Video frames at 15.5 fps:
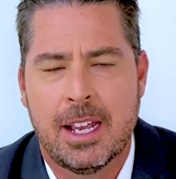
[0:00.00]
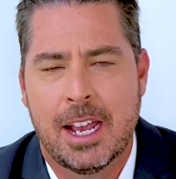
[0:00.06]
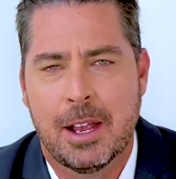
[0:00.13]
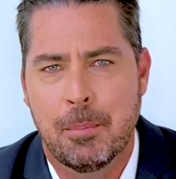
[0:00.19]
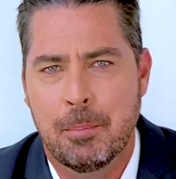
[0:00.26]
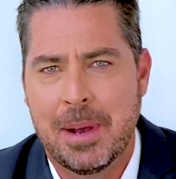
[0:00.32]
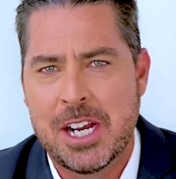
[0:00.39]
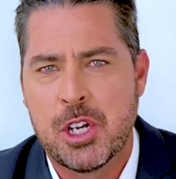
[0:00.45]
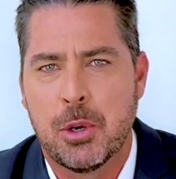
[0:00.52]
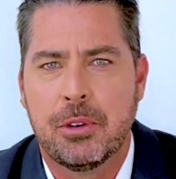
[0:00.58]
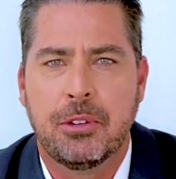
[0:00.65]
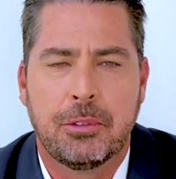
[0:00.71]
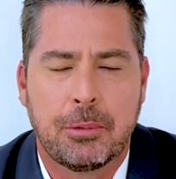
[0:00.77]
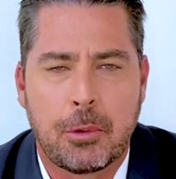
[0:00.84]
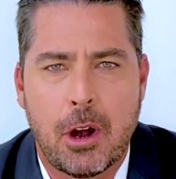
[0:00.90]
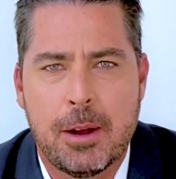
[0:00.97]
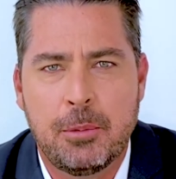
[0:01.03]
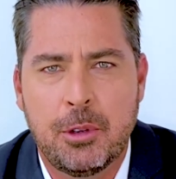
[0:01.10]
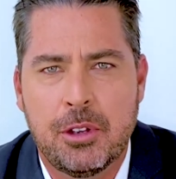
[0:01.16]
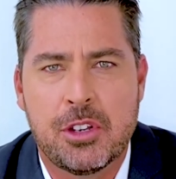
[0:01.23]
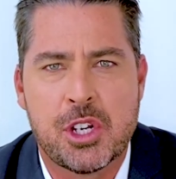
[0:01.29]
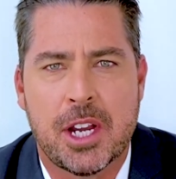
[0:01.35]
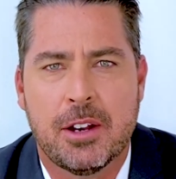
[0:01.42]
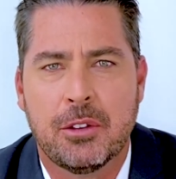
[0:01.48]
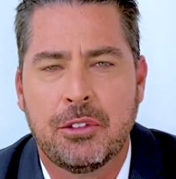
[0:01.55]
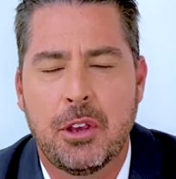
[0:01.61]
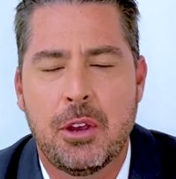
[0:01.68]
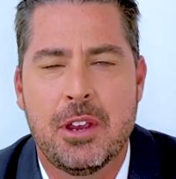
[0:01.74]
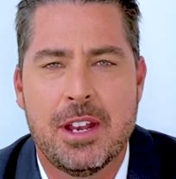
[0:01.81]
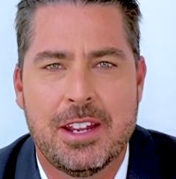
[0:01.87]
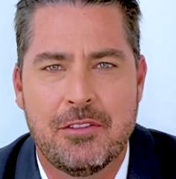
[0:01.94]
And make sure to subscribe to this channel so
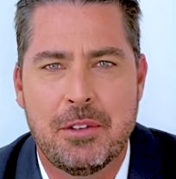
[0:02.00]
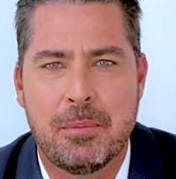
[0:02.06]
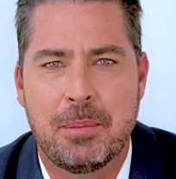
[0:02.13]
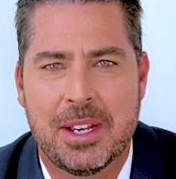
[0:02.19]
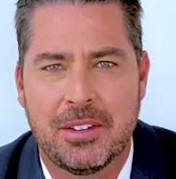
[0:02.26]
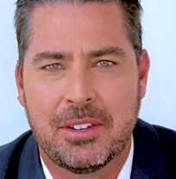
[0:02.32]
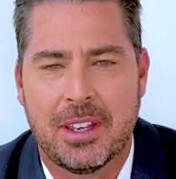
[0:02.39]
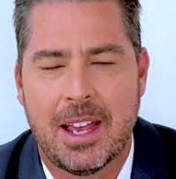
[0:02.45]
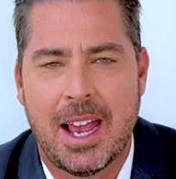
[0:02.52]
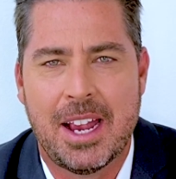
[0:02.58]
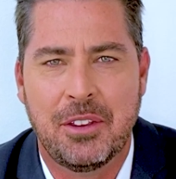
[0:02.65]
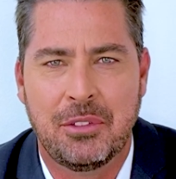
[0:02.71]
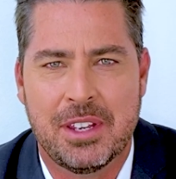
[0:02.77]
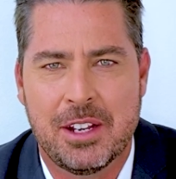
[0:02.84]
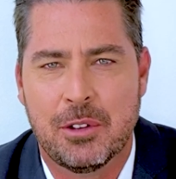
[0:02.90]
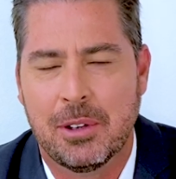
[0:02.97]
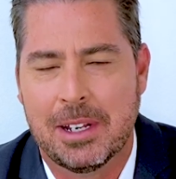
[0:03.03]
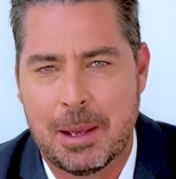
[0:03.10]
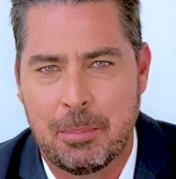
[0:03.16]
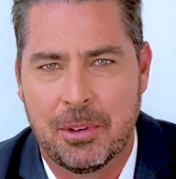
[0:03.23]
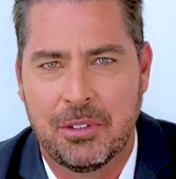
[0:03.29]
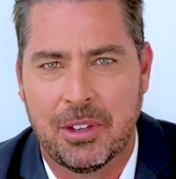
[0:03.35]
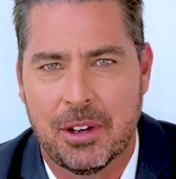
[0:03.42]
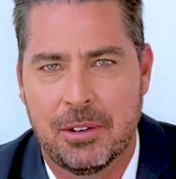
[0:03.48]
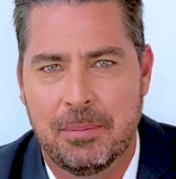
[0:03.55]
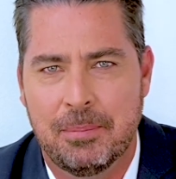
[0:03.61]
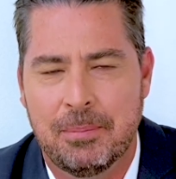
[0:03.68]
you never miss a single episode.